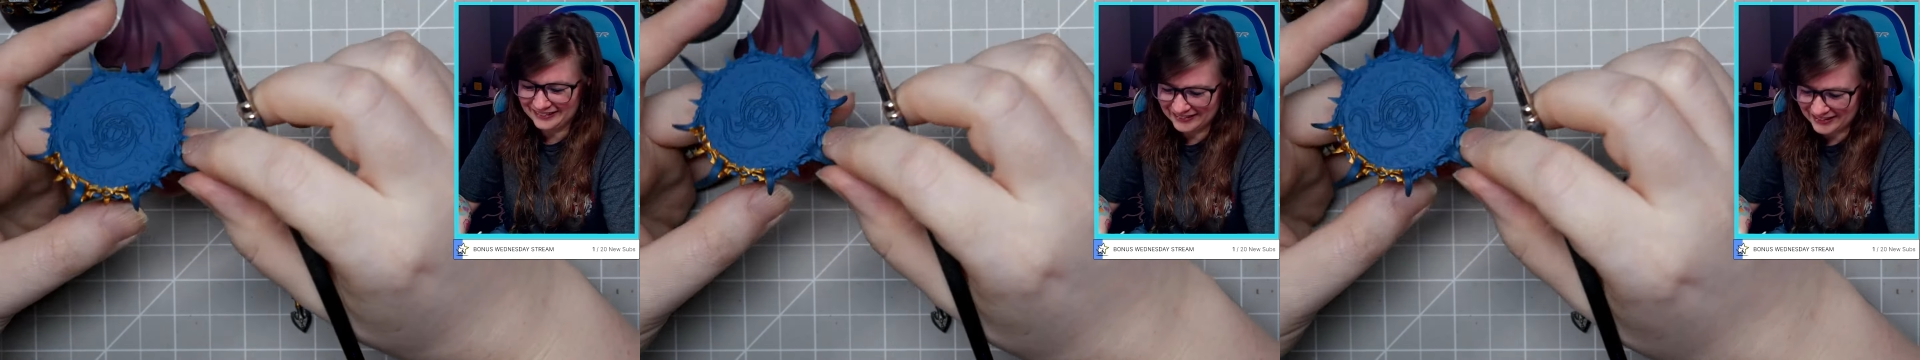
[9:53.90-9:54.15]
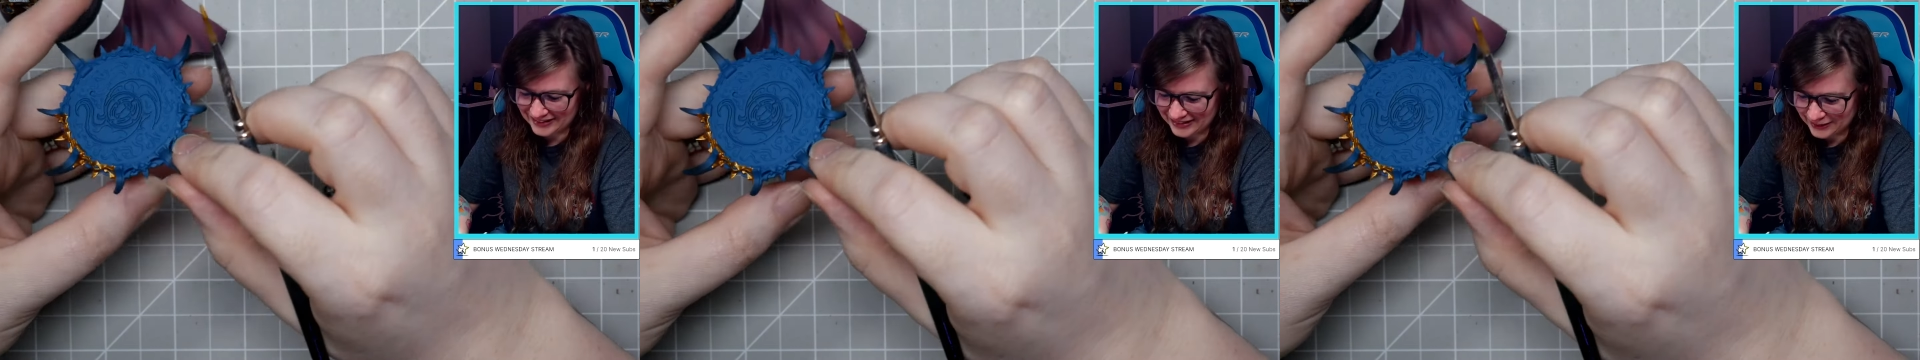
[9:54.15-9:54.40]

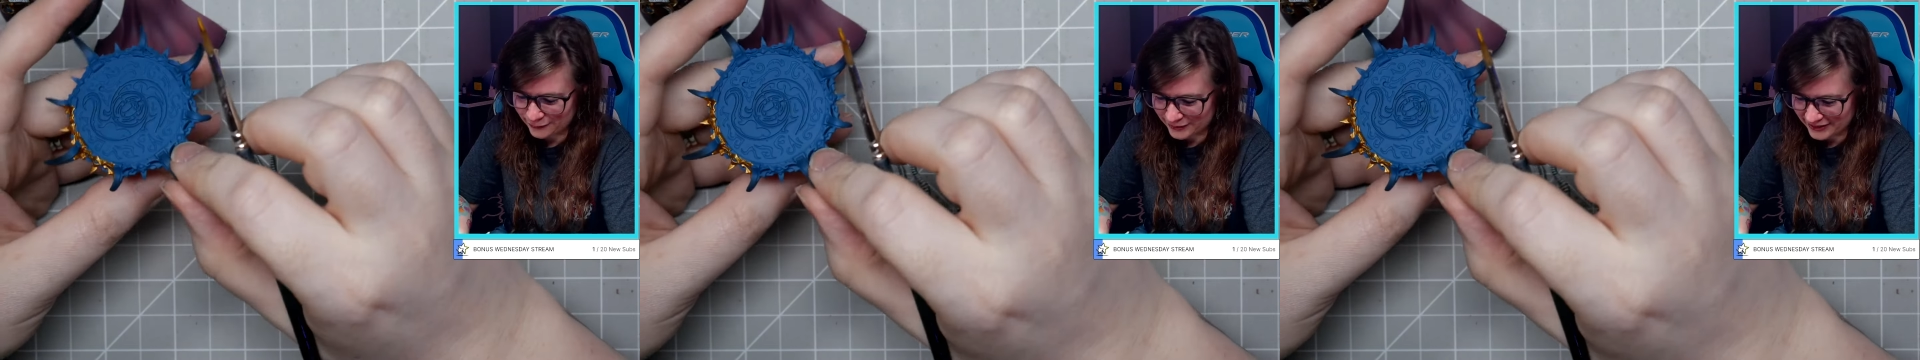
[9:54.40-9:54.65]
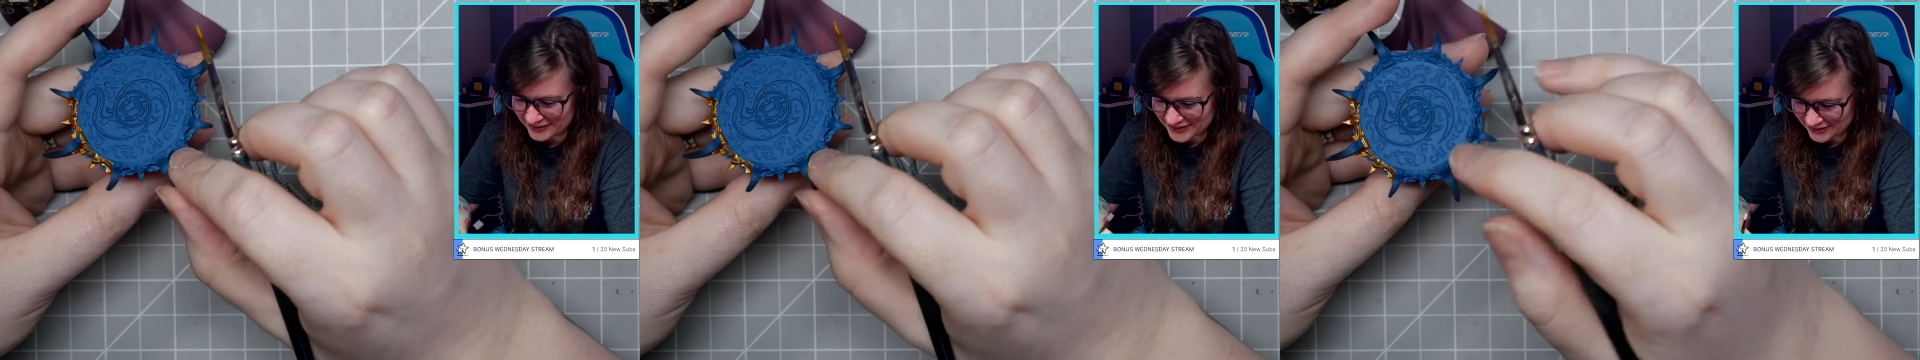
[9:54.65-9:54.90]
I want
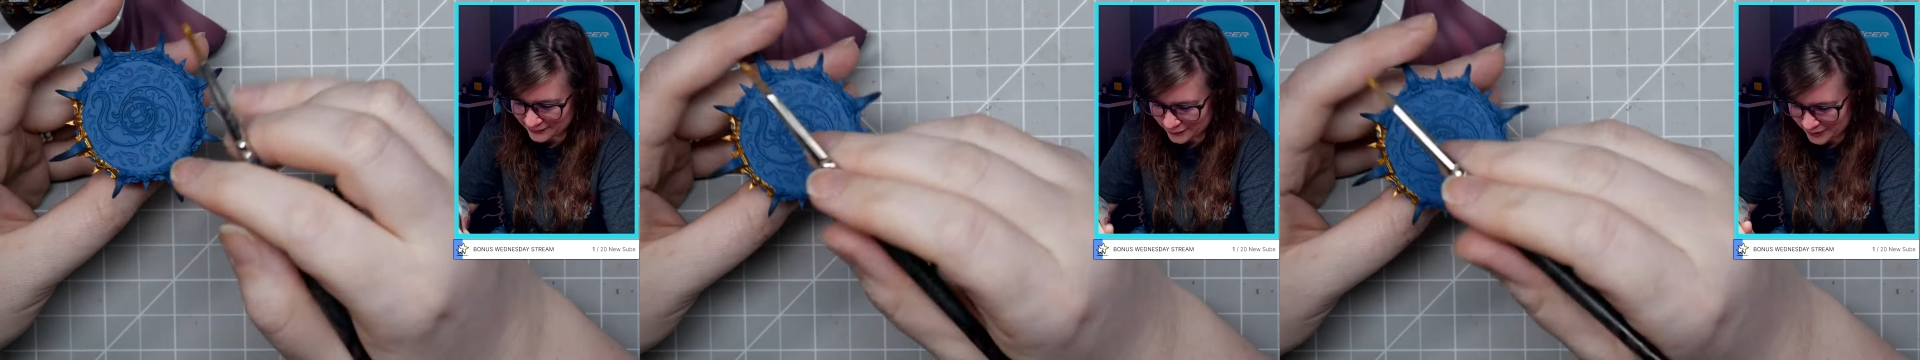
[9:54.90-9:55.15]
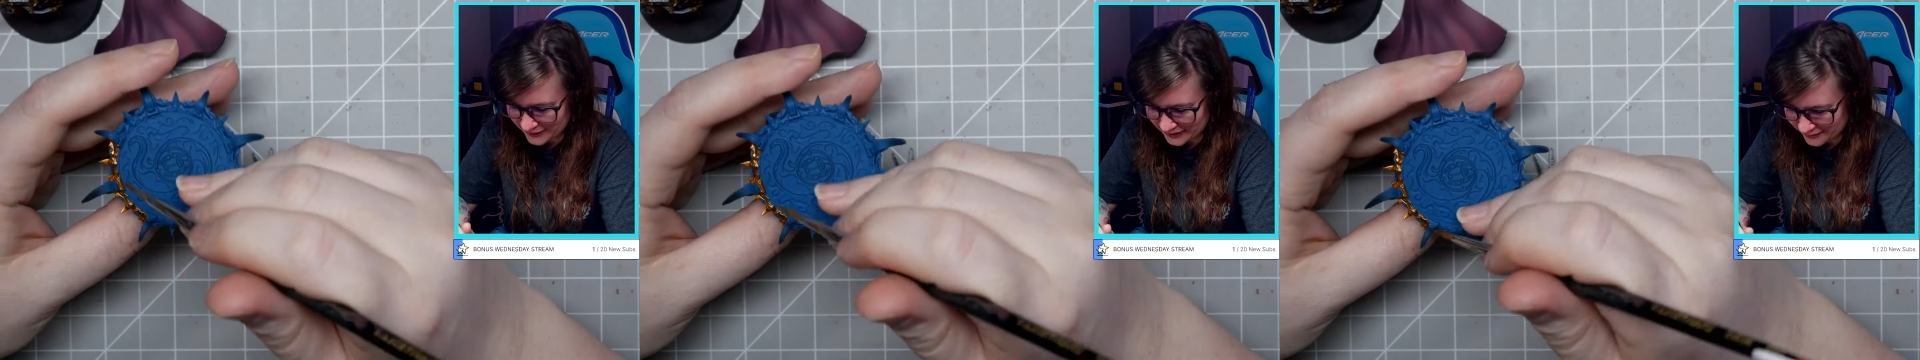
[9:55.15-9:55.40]
to talk more
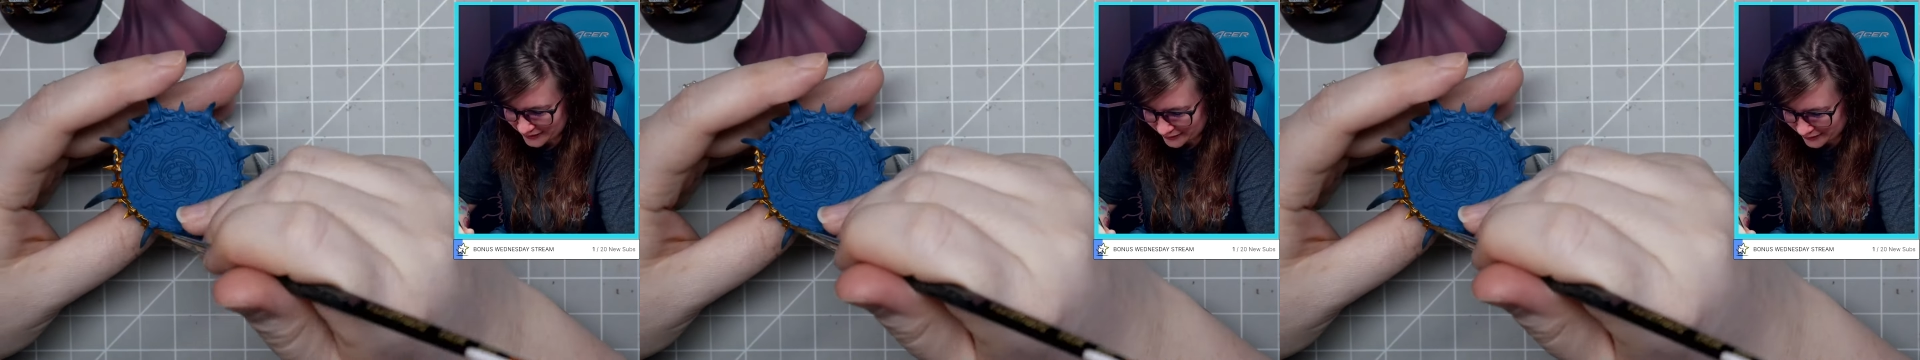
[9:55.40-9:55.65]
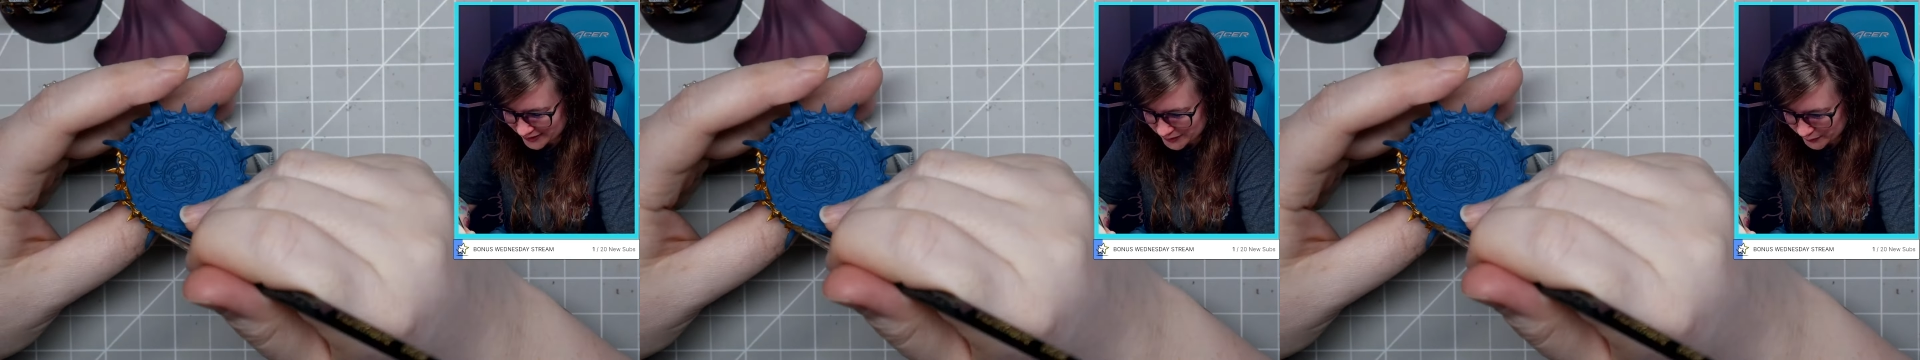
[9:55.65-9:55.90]
about it, but I don't want
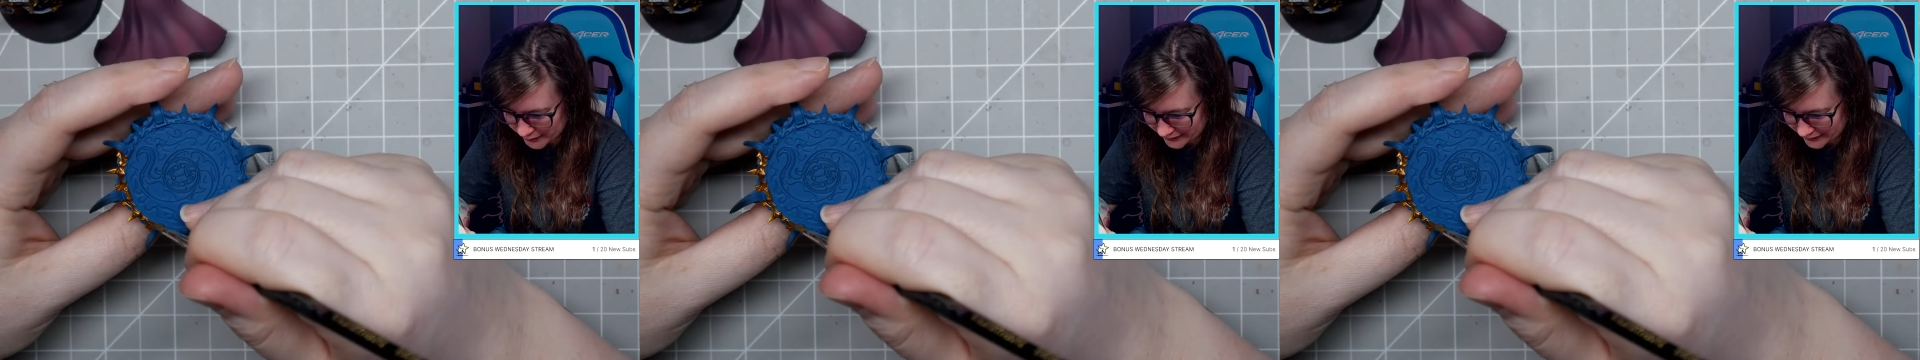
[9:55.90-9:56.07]
to spoil